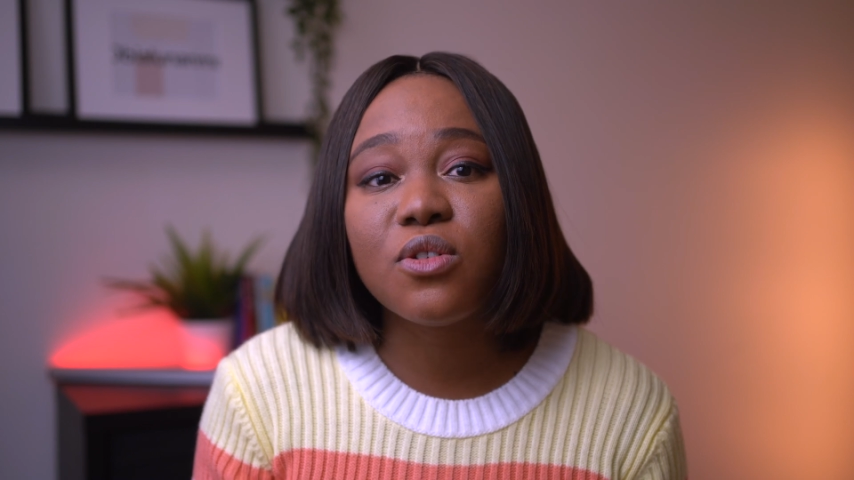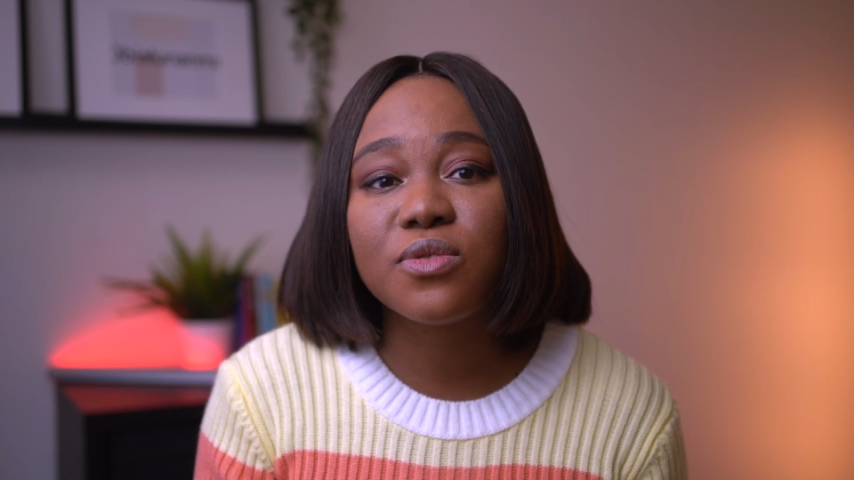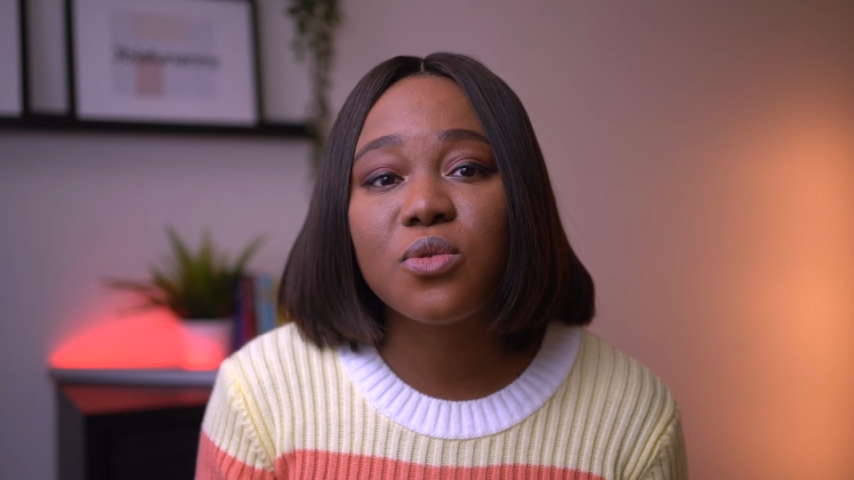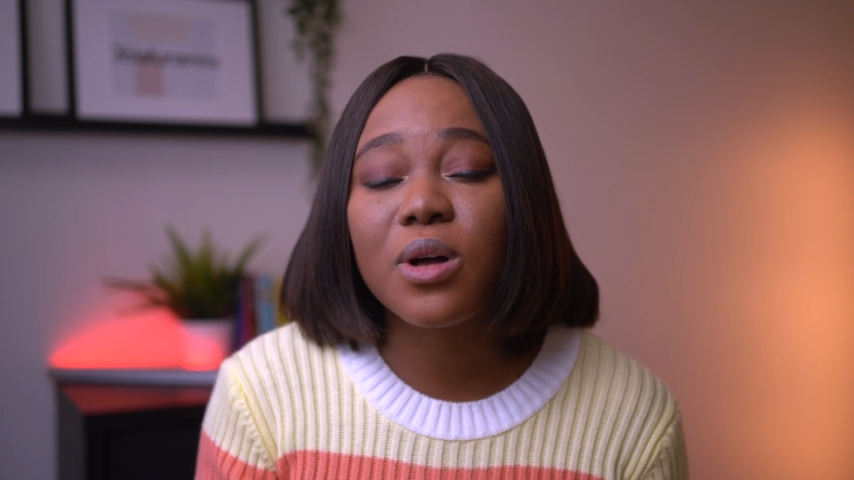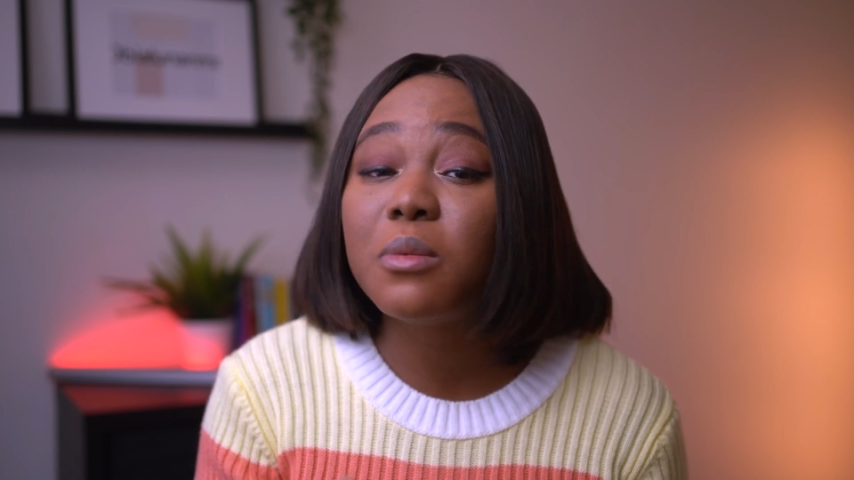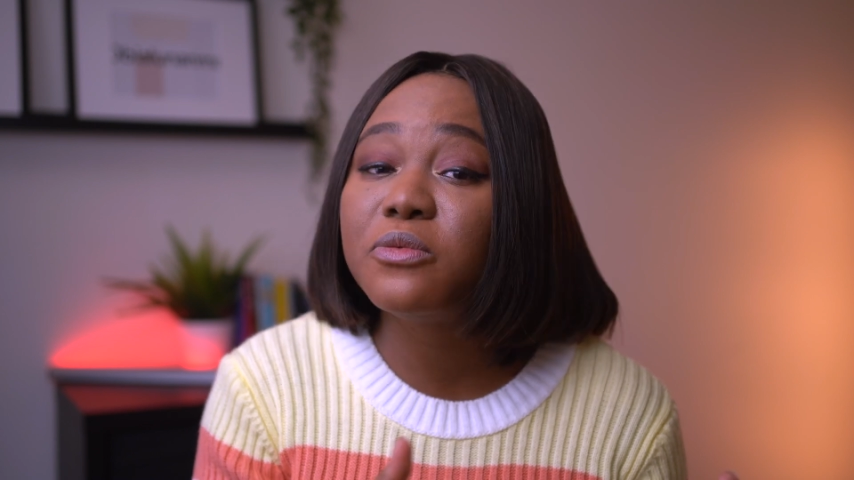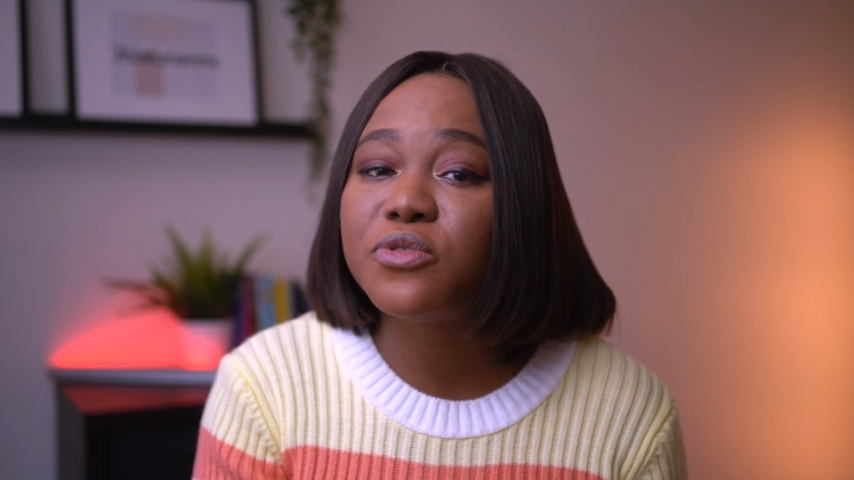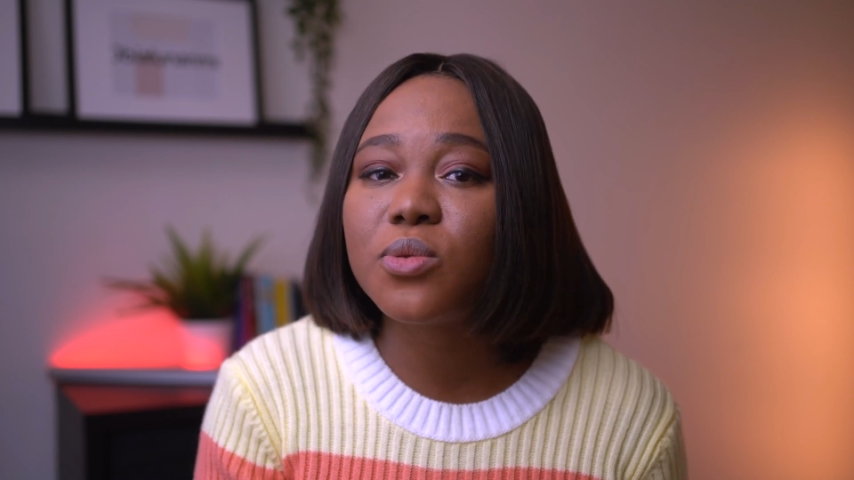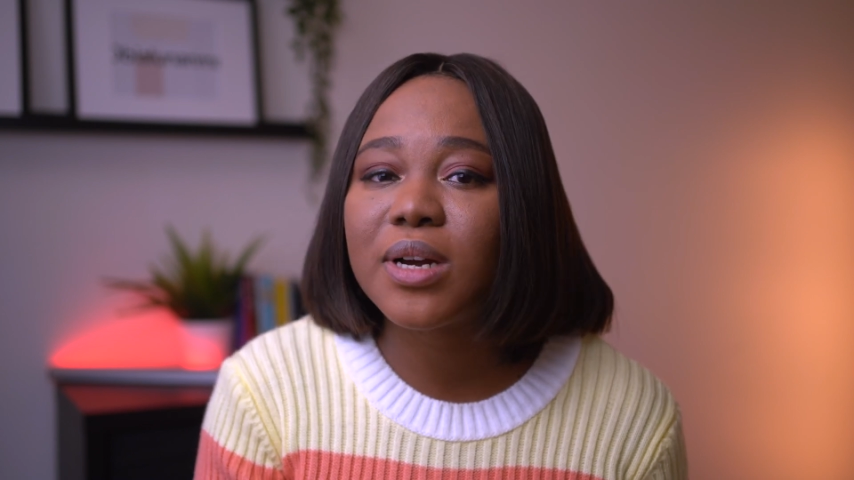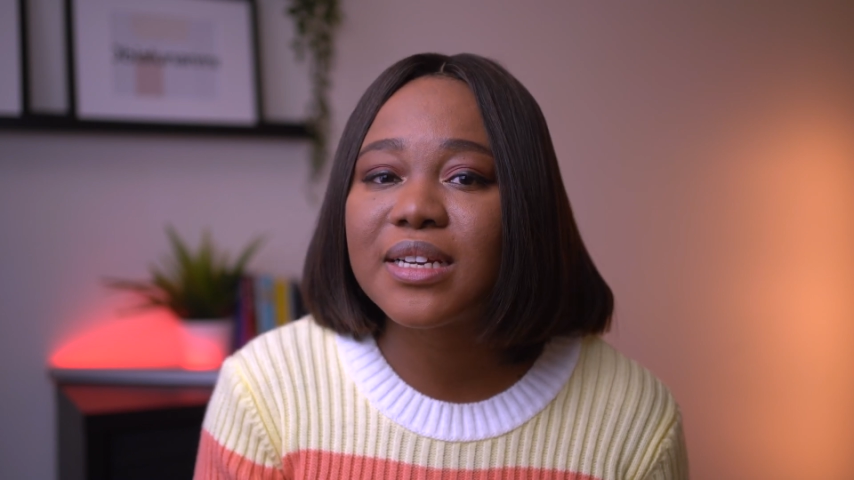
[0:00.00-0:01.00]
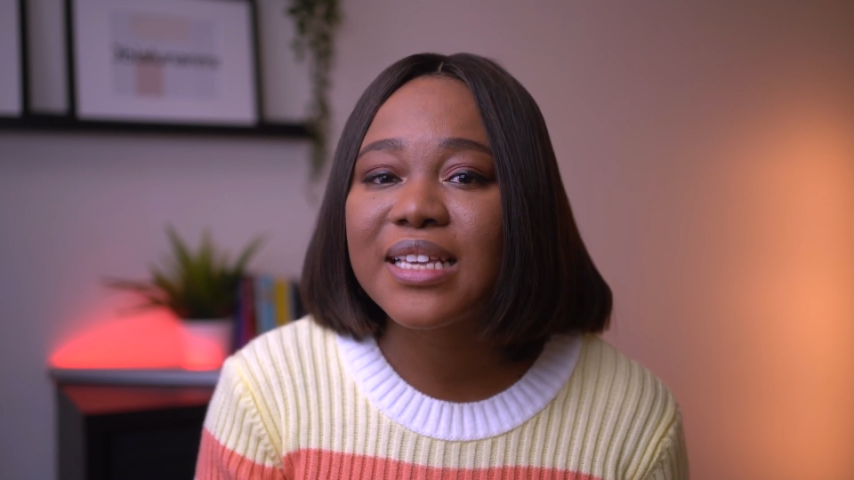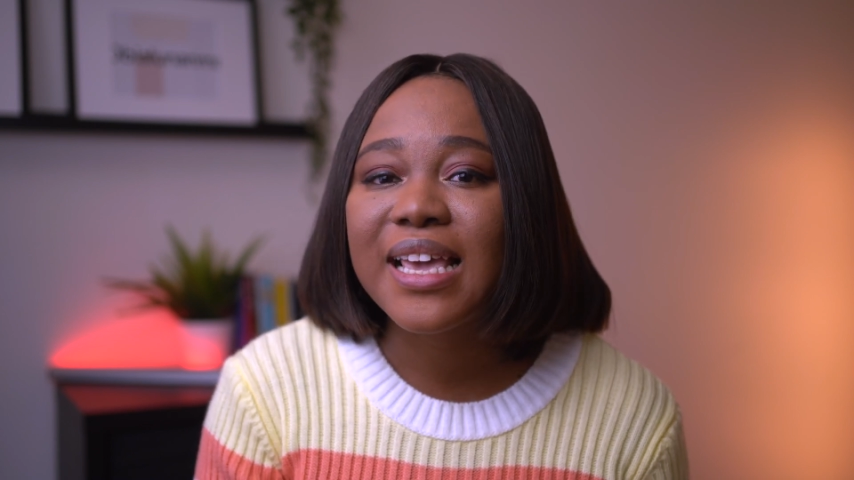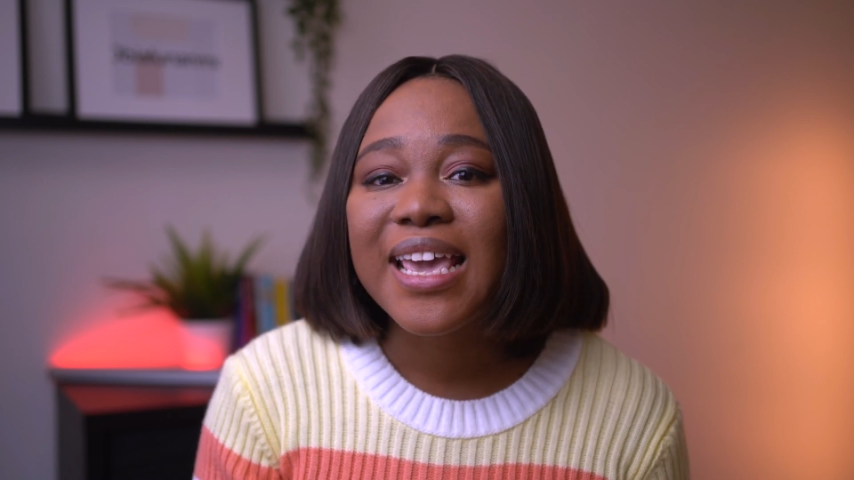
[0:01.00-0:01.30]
overwhelm viewers,